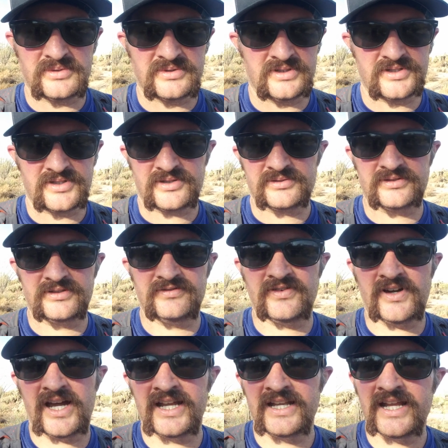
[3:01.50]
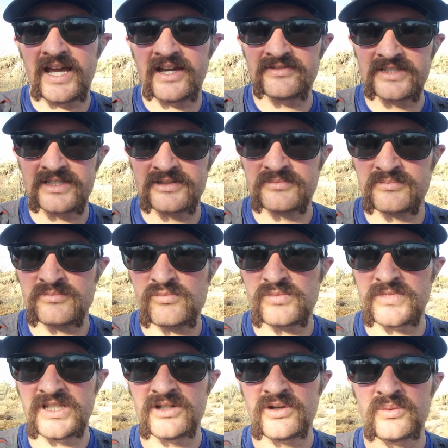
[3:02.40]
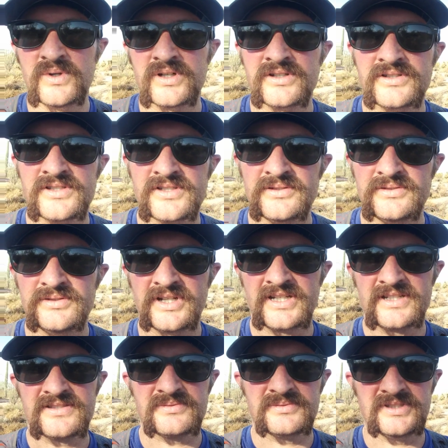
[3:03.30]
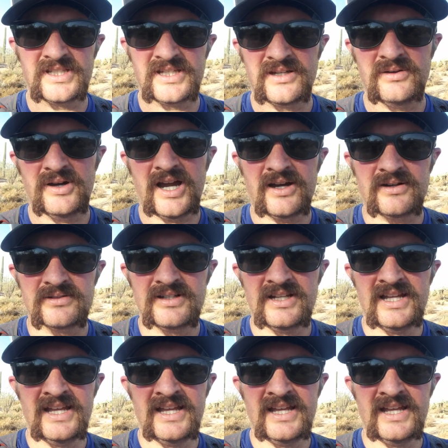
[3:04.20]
are totally fine having 1 or 2 drinks when they go out,